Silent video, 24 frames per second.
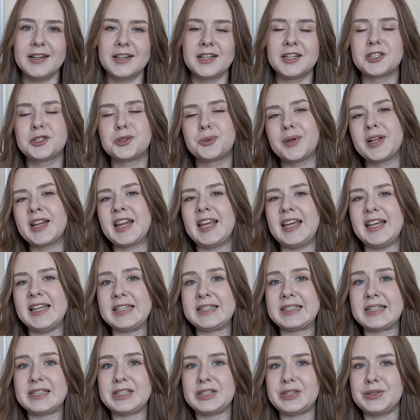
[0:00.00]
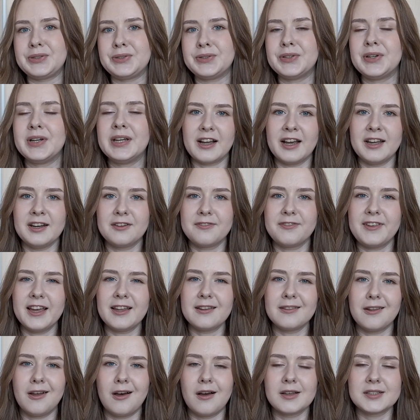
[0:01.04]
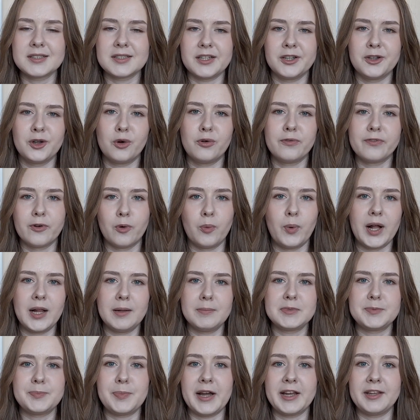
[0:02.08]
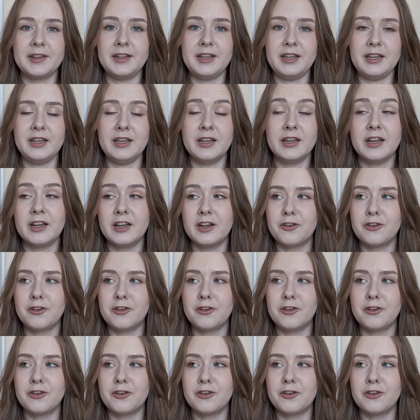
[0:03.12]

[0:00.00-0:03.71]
and it's really easy to kind of get lost and overwhelmed by the